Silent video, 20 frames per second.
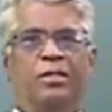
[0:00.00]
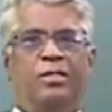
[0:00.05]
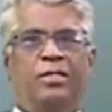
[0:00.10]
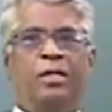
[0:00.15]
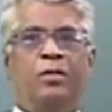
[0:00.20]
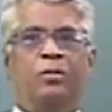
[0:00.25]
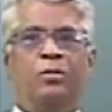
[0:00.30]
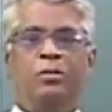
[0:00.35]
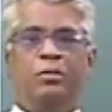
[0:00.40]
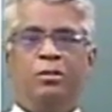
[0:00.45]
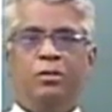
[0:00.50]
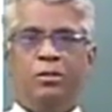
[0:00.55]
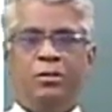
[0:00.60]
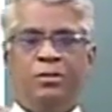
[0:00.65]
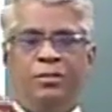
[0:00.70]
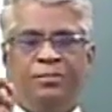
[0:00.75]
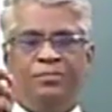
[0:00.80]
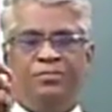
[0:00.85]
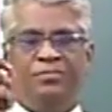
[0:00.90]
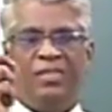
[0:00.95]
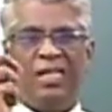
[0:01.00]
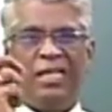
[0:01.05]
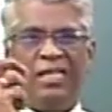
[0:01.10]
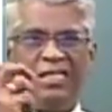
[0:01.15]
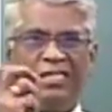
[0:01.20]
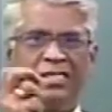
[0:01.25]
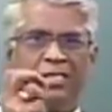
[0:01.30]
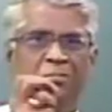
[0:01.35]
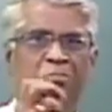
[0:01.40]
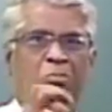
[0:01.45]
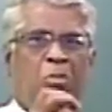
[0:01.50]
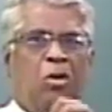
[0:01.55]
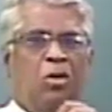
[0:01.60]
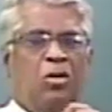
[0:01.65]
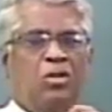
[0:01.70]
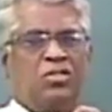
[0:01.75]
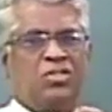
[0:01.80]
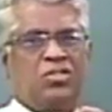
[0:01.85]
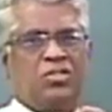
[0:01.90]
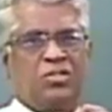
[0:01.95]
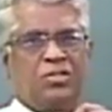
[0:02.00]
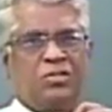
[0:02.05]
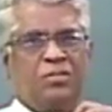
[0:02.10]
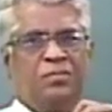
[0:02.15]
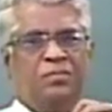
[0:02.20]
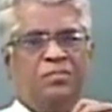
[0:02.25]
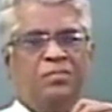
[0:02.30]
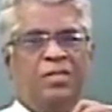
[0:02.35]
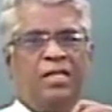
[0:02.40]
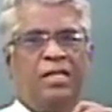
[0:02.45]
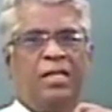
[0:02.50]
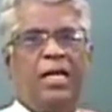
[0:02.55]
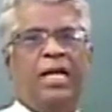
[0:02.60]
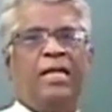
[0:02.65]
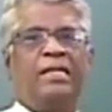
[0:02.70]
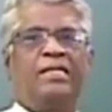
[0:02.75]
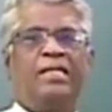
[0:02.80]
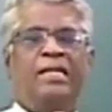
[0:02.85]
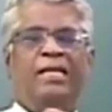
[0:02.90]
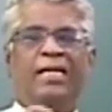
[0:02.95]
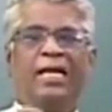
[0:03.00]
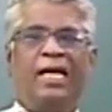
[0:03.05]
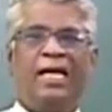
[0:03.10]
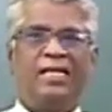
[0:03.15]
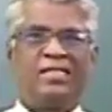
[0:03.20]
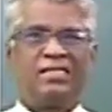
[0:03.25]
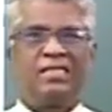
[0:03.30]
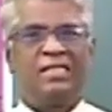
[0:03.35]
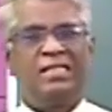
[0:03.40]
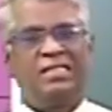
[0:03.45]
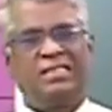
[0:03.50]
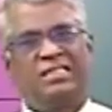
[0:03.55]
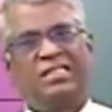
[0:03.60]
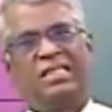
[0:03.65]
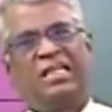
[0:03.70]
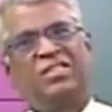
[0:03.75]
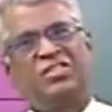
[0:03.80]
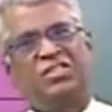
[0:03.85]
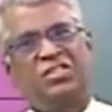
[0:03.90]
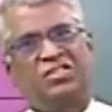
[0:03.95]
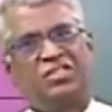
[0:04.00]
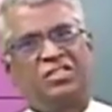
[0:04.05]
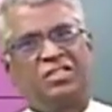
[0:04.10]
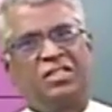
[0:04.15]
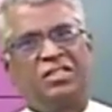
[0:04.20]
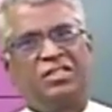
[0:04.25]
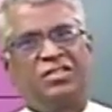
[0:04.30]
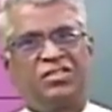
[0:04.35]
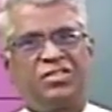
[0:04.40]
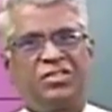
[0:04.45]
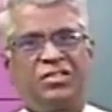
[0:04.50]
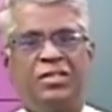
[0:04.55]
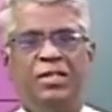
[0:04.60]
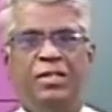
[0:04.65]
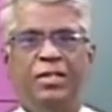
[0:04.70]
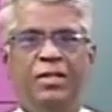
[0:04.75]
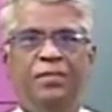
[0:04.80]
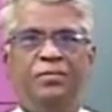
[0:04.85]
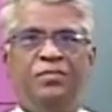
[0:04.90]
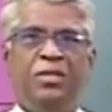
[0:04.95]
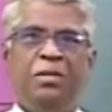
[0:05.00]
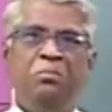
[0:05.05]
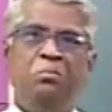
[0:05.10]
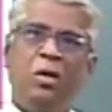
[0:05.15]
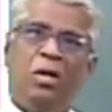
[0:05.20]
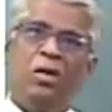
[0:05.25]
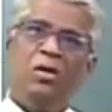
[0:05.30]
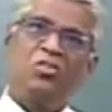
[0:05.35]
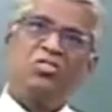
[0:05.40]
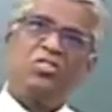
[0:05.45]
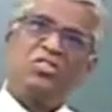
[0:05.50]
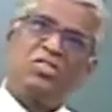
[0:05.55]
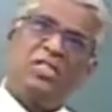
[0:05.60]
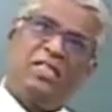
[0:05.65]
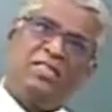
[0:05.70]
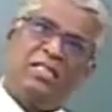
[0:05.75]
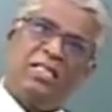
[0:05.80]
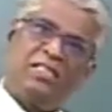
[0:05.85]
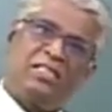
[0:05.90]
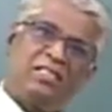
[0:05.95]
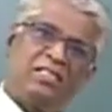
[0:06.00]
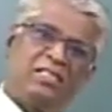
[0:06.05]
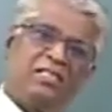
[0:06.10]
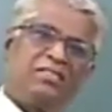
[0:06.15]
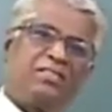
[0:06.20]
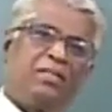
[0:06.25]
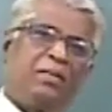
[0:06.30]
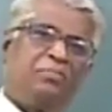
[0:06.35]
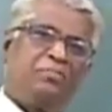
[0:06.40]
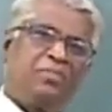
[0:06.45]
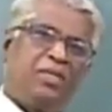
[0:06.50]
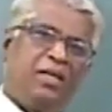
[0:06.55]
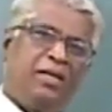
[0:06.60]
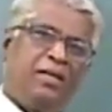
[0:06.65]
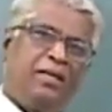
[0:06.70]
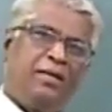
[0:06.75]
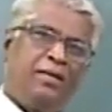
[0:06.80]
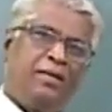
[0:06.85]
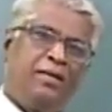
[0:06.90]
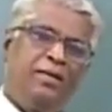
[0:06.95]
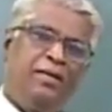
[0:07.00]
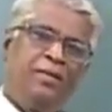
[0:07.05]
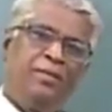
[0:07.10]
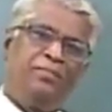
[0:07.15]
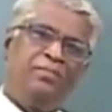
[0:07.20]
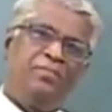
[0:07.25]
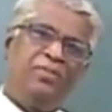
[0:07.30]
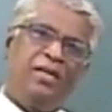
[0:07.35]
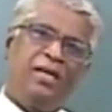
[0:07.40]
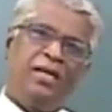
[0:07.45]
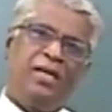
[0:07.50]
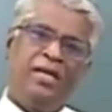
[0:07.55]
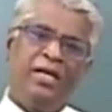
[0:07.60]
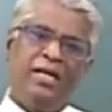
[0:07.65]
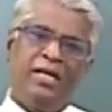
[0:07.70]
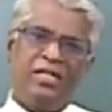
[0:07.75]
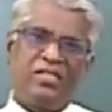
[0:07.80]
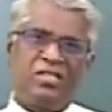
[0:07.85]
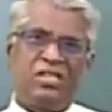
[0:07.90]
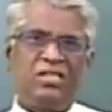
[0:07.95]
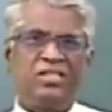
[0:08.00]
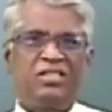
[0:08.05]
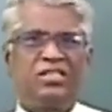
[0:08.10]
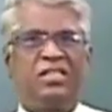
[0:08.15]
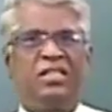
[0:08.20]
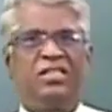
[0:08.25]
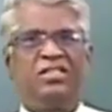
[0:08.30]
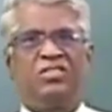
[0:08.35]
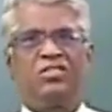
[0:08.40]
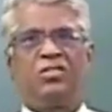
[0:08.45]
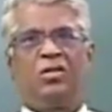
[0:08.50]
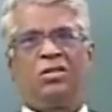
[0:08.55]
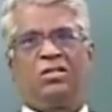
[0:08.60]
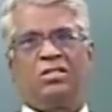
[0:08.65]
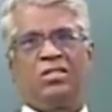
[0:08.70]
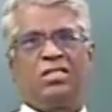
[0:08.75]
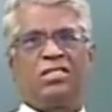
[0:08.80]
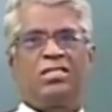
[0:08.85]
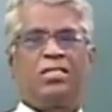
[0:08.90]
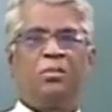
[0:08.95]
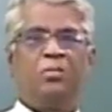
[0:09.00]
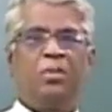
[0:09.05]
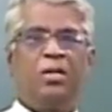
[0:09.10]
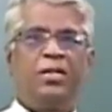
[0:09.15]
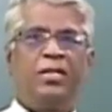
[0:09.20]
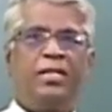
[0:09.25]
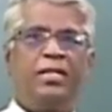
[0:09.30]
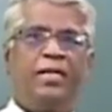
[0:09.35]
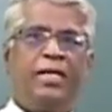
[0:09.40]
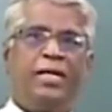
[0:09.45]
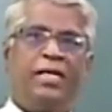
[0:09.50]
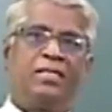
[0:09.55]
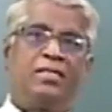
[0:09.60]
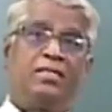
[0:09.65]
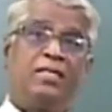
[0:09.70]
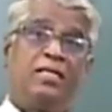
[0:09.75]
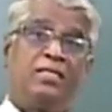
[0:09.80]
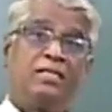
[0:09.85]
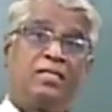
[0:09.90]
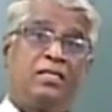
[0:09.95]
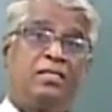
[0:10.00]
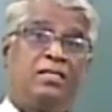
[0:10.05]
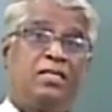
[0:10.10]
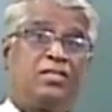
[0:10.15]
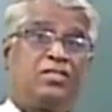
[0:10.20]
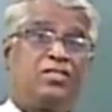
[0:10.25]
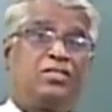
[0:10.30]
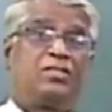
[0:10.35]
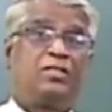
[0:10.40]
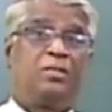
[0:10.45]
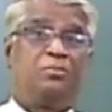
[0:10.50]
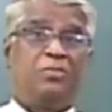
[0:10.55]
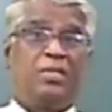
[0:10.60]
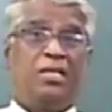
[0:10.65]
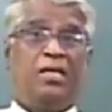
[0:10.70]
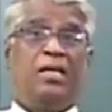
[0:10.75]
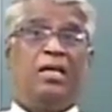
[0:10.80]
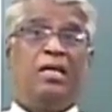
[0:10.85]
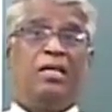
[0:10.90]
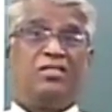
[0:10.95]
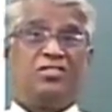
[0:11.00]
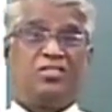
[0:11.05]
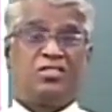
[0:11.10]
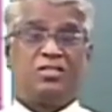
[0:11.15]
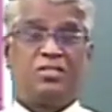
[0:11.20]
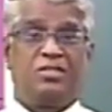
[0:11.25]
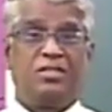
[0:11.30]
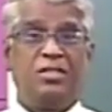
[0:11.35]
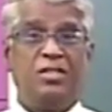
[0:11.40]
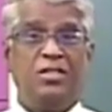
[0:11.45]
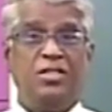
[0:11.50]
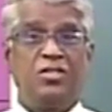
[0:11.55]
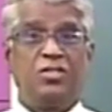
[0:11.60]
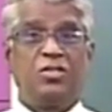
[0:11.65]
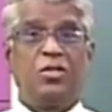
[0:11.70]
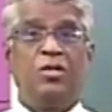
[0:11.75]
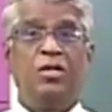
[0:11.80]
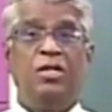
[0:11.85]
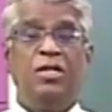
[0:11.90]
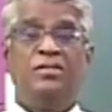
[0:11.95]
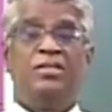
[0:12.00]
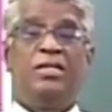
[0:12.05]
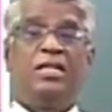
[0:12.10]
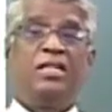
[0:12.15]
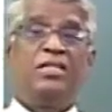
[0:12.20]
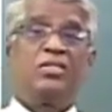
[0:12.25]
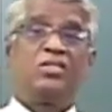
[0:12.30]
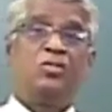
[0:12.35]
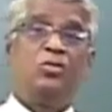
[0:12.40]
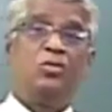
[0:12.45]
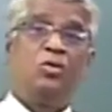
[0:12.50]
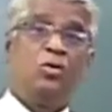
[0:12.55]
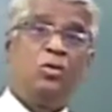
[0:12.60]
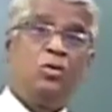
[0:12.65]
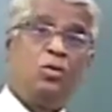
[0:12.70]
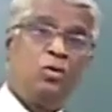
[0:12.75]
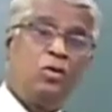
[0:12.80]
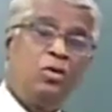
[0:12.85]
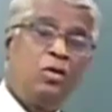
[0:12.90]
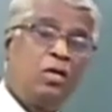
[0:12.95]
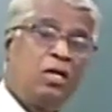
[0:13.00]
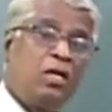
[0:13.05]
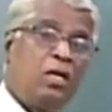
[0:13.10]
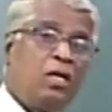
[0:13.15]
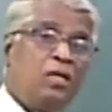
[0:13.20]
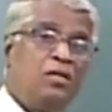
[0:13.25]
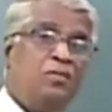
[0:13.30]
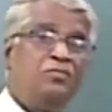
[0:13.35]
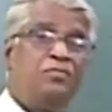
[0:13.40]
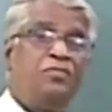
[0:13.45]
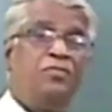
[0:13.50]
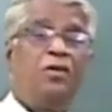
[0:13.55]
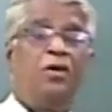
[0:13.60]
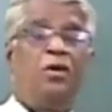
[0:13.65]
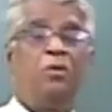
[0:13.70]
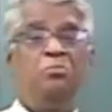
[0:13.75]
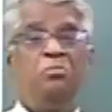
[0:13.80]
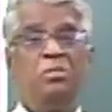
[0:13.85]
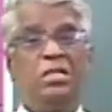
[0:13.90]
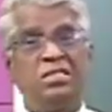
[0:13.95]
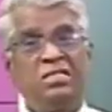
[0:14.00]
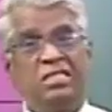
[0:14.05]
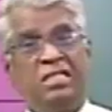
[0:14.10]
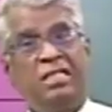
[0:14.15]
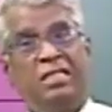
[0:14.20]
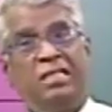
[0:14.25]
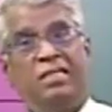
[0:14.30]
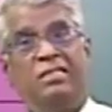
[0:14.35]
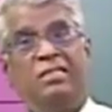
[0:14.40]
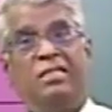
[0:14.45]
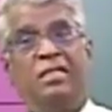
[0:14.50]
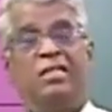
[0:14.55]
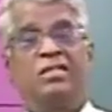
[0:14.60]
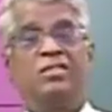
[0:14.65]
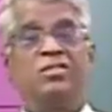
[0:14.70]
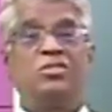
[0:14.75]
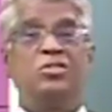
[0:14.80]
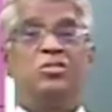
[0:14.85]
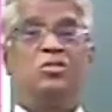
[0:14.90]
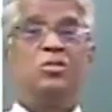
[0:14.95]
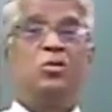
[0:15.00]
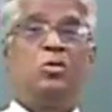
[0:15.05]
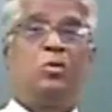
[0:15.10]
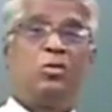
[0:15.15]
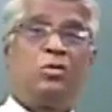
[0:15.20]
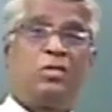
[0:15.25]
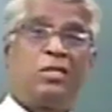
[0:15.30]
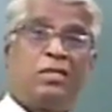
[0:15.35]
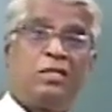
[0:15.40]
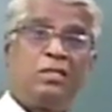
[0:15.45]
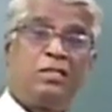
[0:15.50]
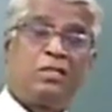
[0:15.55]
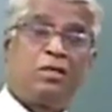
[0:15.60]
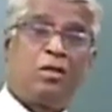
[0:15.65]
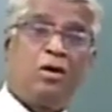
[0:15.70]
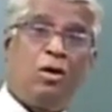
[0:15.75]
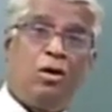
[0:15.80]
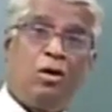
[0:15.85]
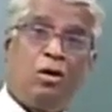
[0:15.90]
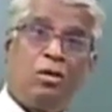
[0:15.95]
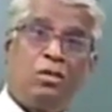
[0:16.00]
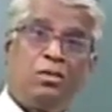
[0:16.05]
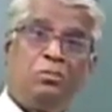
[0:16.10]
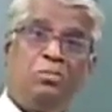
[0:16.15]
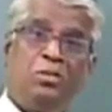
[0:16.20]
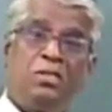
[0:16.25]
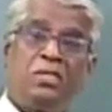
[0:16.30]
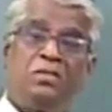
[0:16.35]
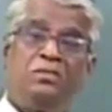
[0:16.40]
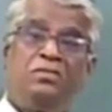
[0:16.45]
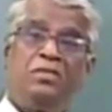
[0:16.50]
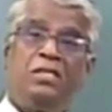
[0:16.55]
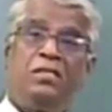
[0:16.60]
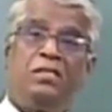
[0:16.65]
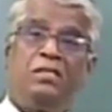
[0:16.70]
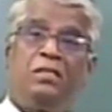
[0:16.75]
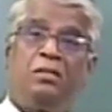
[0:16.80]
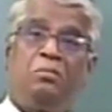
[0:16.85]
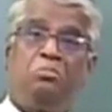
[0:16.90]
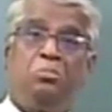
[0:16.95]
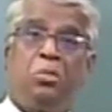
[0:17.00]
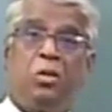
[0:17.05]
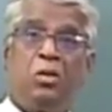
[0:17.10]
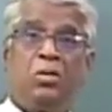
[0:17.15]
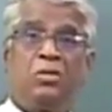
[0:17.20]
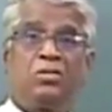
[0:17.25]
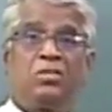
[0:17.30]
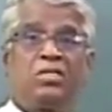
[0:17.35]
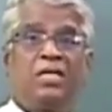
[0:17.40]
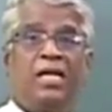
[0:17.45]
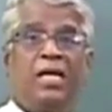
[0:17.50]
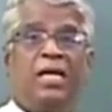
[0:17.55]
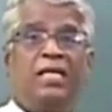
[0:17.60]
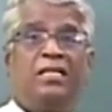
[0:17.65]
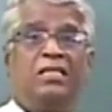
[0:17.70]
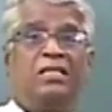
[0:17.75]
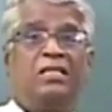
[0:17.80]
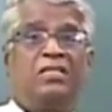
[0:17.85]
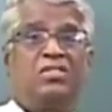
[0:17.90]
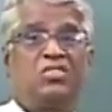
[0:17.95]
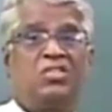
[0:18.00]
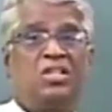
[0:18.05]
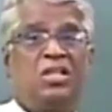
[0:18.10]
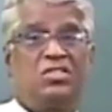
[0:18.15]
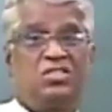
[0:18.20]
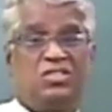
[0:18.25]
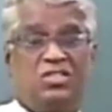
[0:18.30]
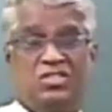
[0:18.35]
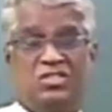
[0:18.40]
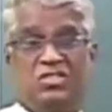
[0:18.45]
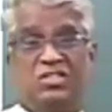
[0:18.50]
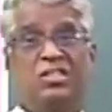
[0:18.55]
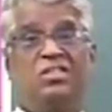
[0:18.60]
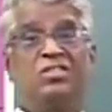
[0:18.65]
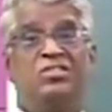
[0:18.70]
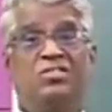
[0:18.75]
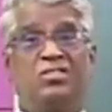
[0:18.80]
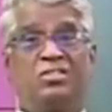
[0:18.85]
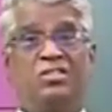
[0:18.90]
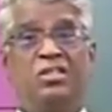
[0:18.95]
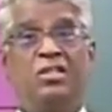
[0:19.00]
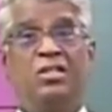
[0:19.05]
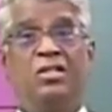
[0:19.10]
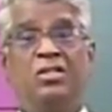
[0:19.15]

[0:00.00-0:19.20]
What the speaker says: Now there is a boss and he has his assistants. The boss suggests something, the assistants or the subordinates, they suggest something else. So there is no conformity, there is no concord between the boss and his assistants.